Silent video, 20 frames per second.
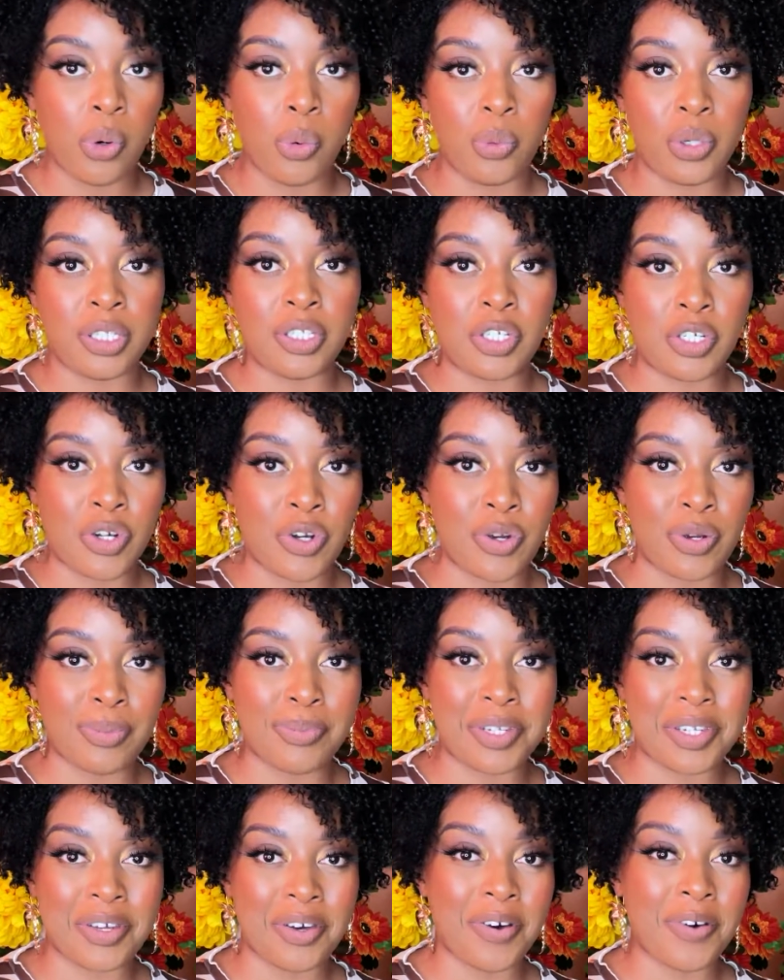in
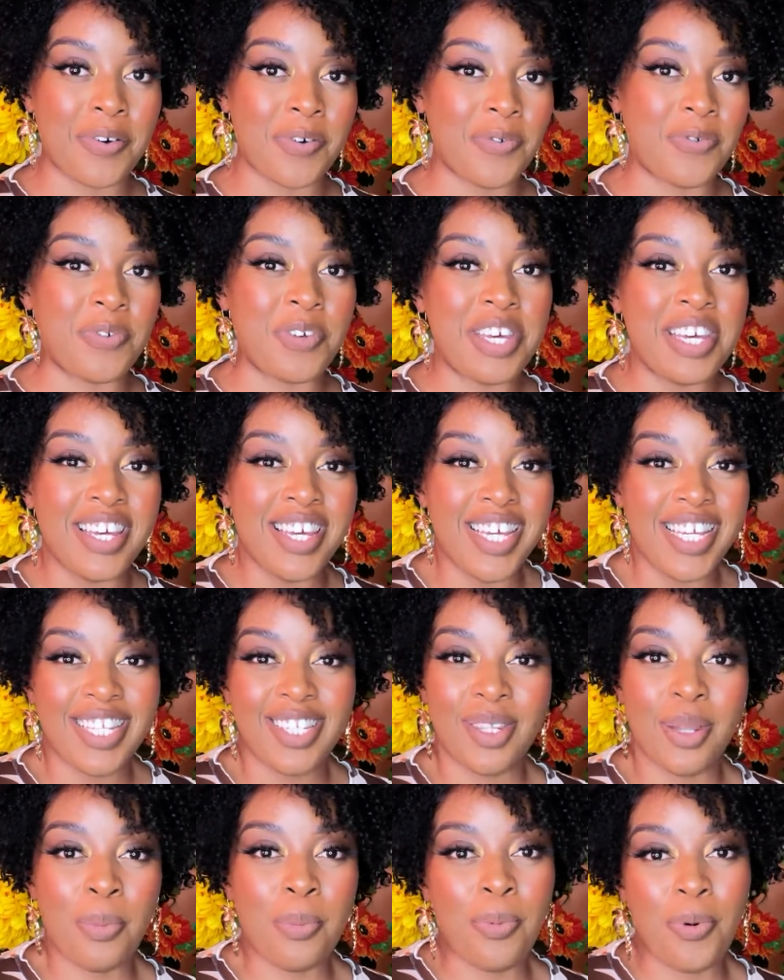terms of
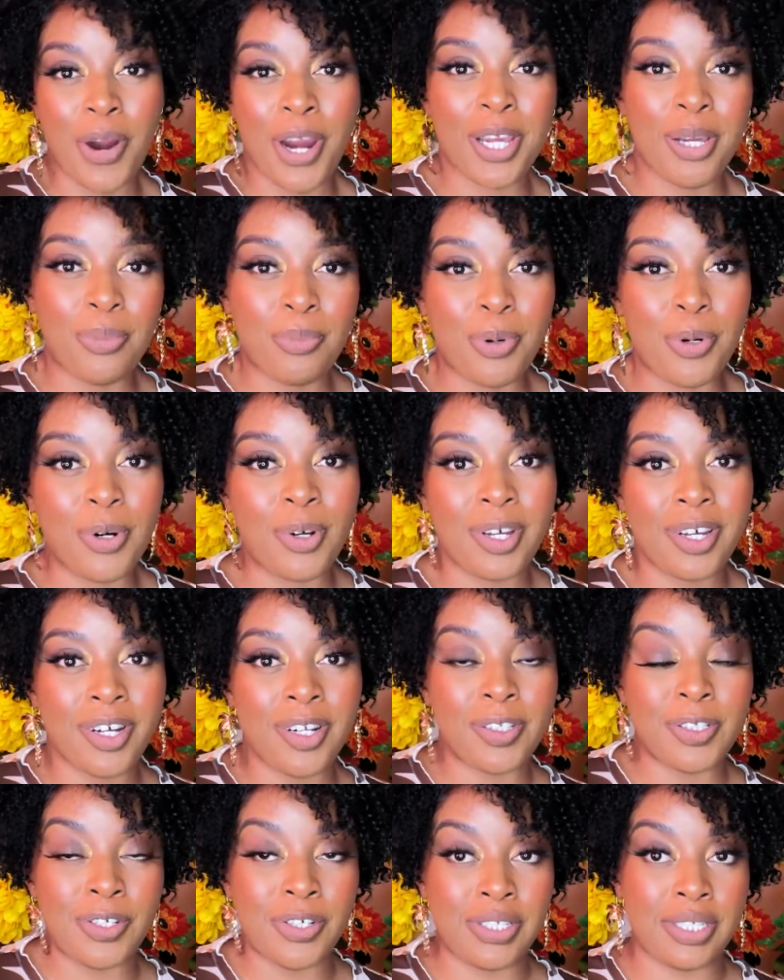the bright and bold
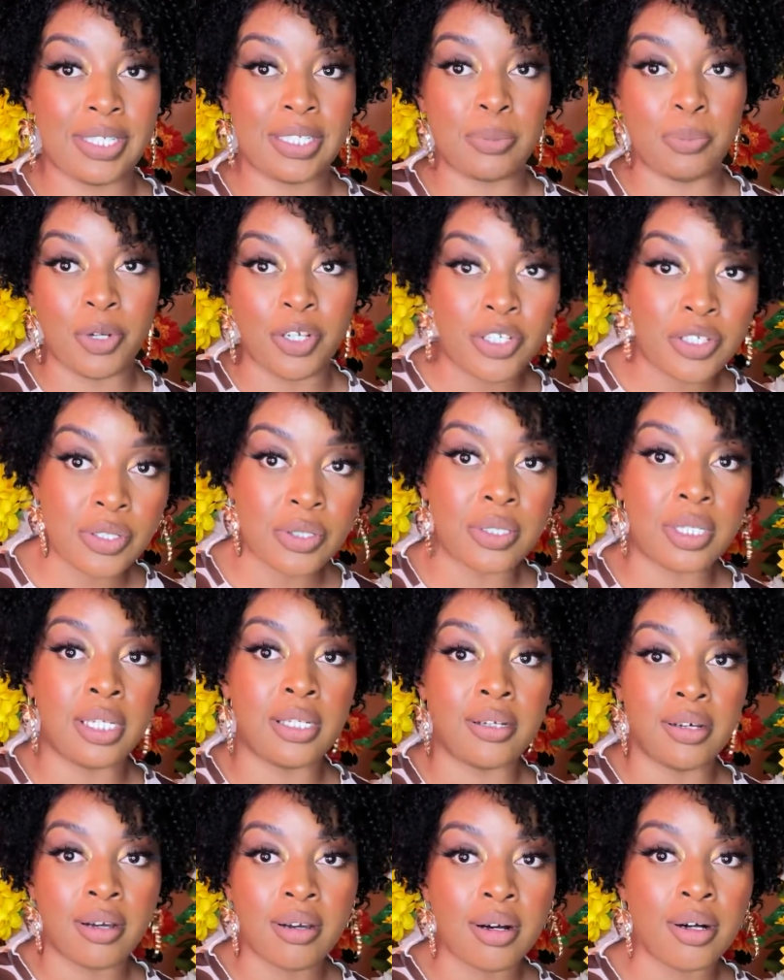colors, especially
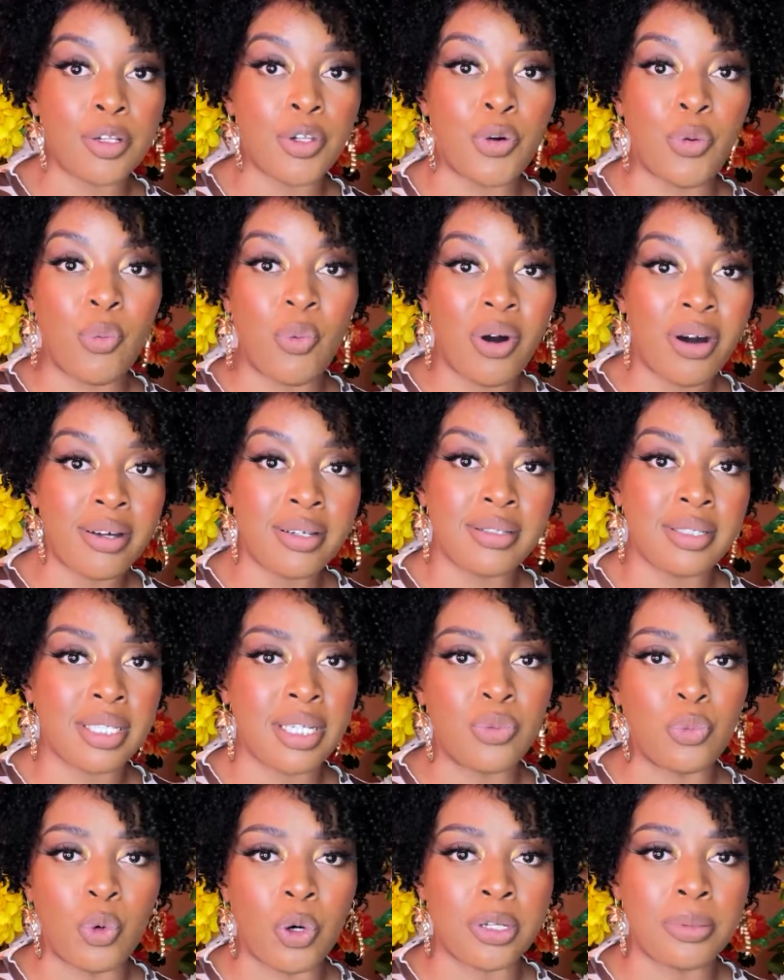the color 1s
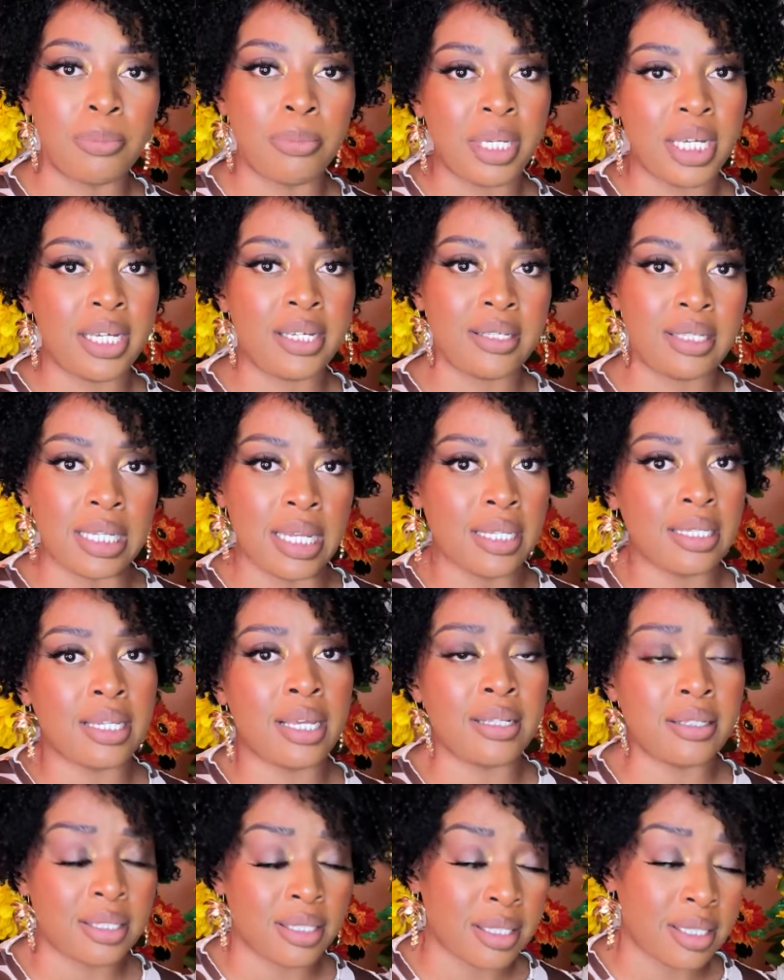and 1Bs, they
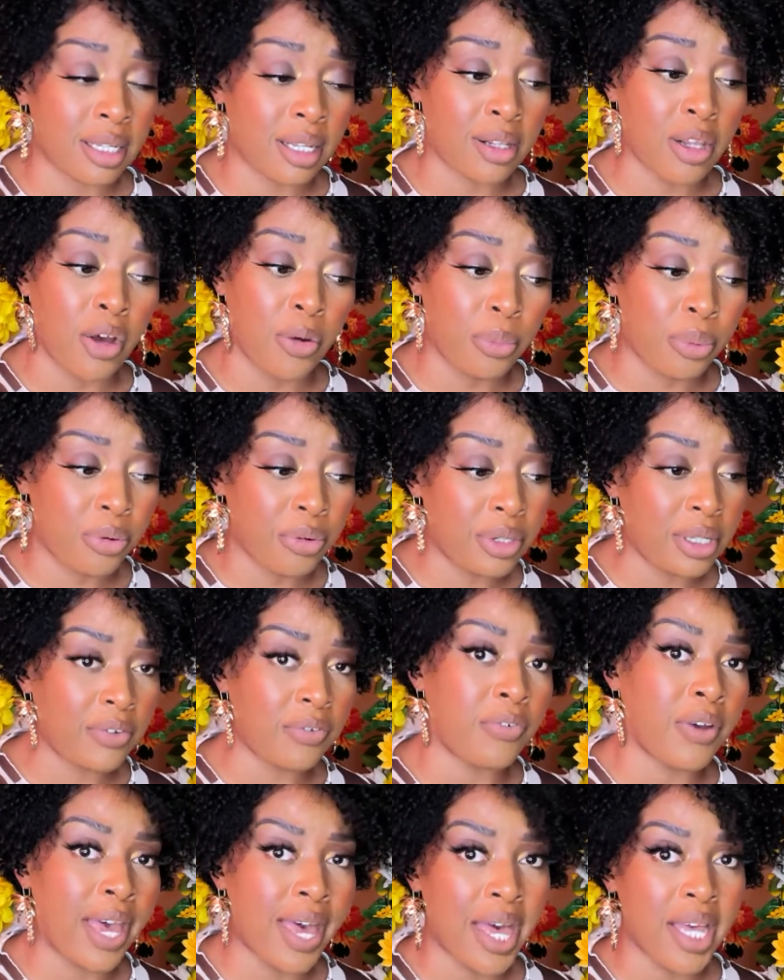tend to sell out pretty
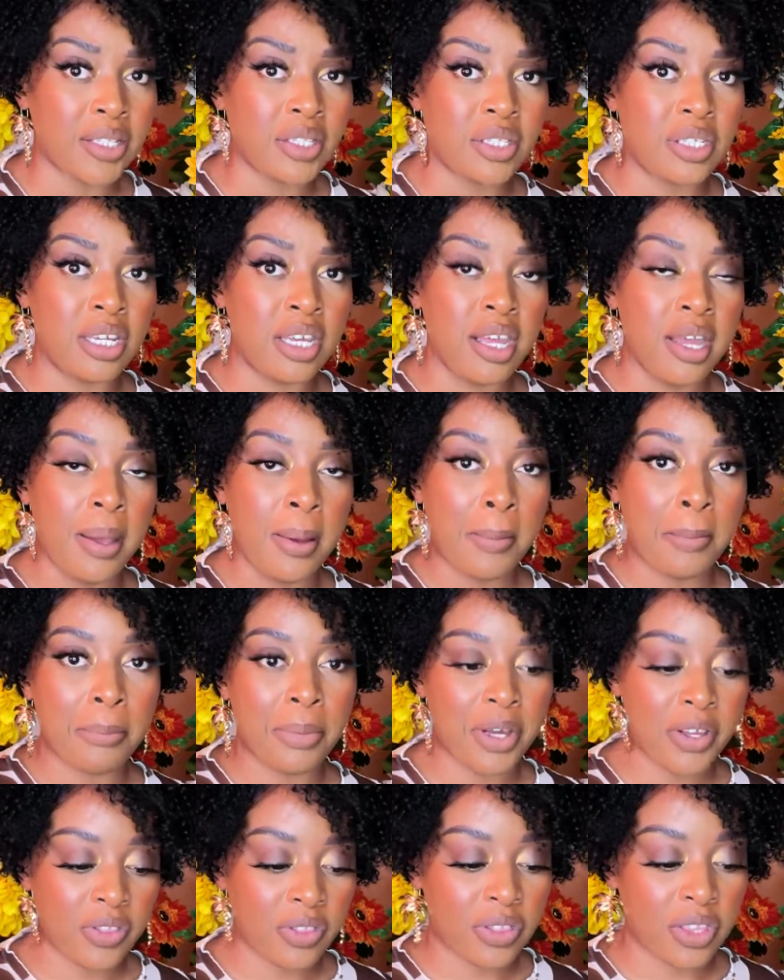fast,
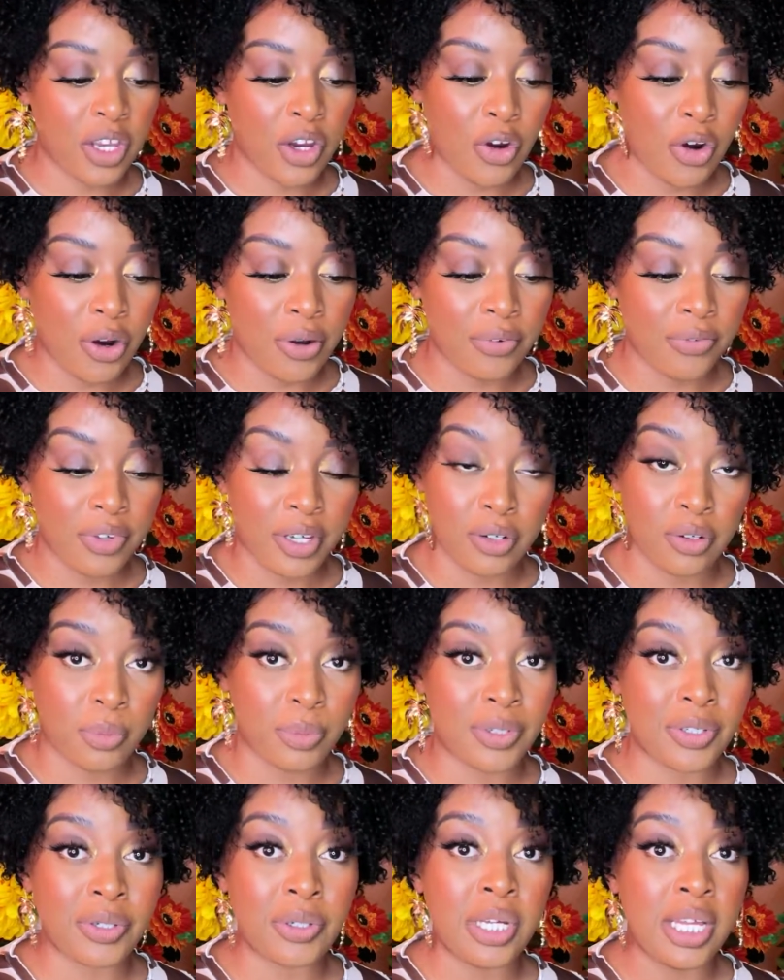but they are
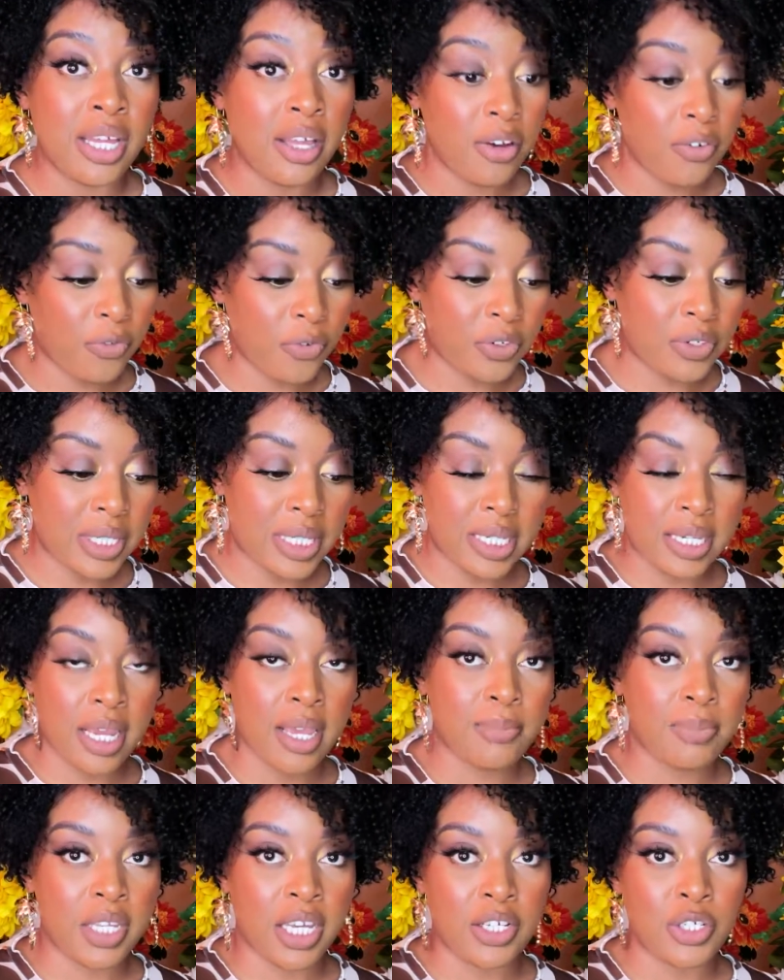available for the
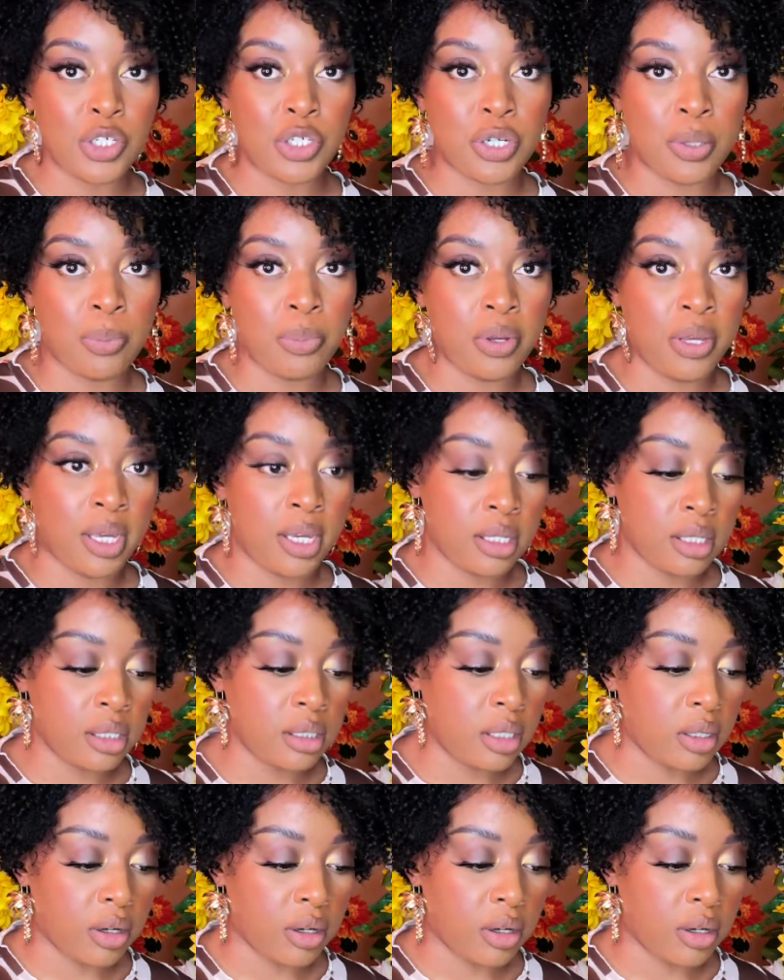same day shipping.